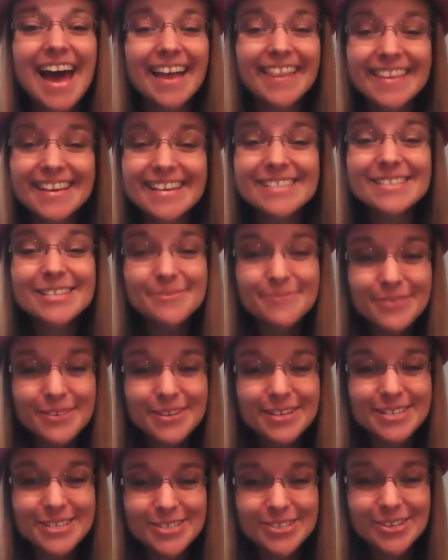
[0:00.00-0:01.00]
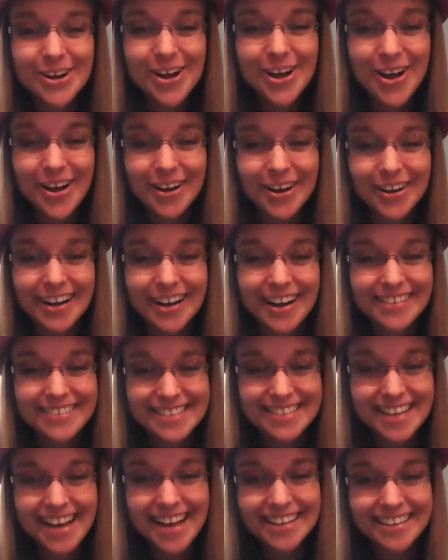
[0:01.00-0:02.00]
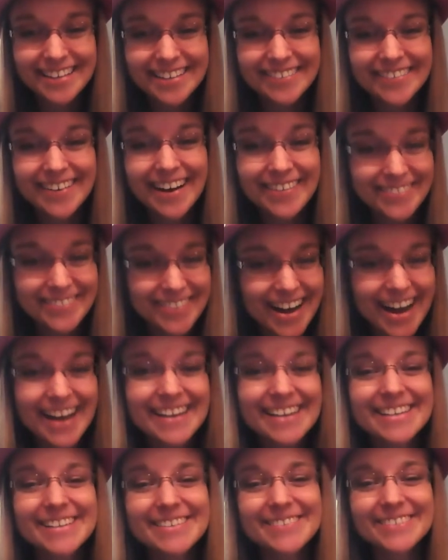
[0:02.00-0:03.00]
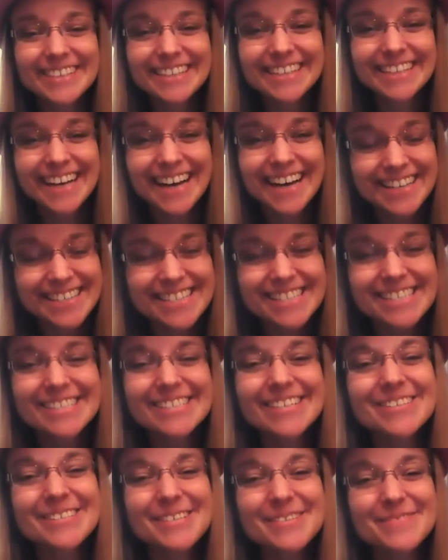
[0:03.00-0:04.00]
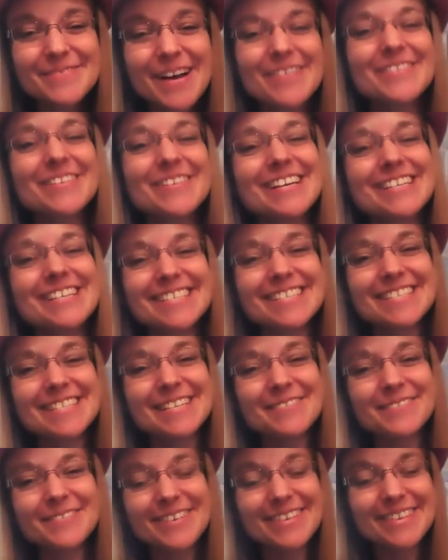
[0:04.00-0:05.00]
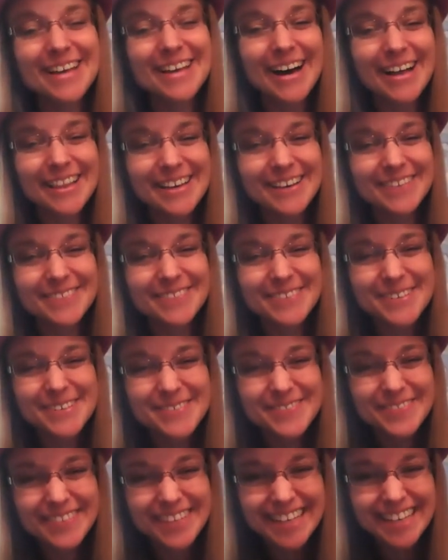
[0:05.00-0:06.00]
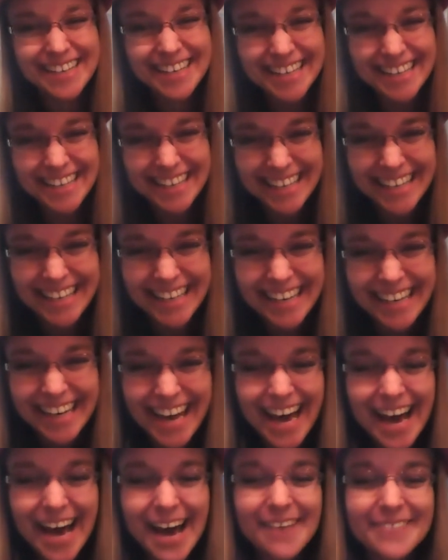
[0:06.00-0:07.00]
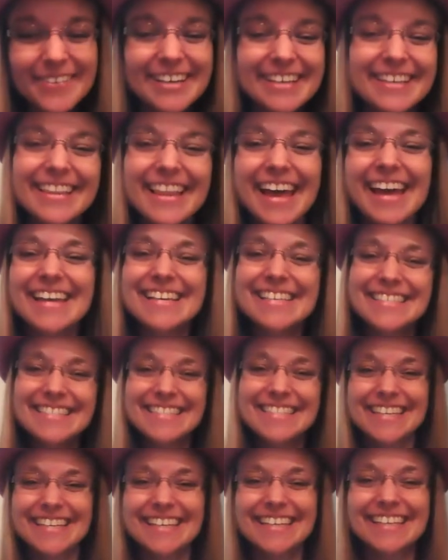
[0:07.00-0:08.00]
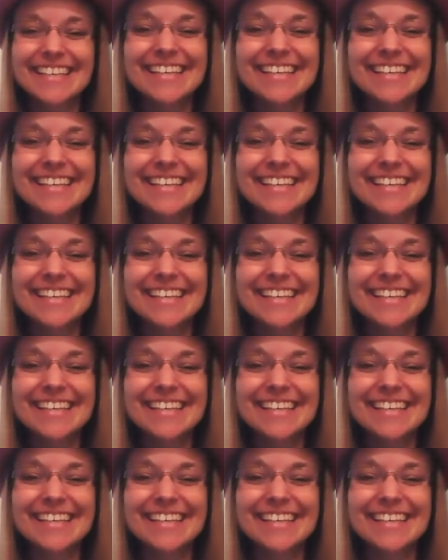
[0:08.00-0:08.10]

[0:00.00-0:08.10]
And these are pretty strong, I tell you. I've gotten them. I just told you my relationship with all of them. How about you, ladies?